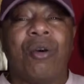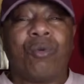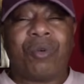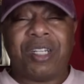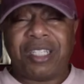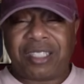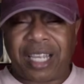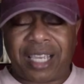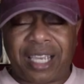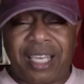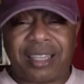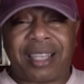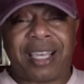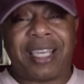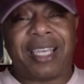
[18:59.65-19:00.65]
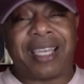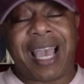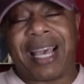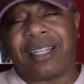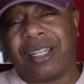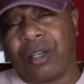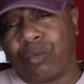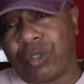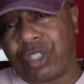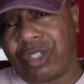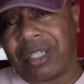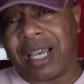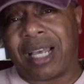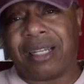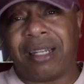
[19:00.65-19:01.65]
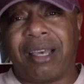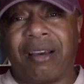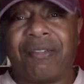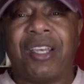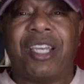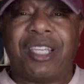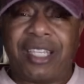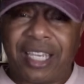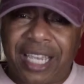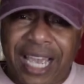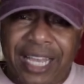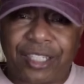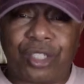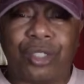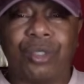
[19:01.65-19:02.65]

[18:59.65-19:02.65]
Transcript: When he take everything he got, then what you got left? You got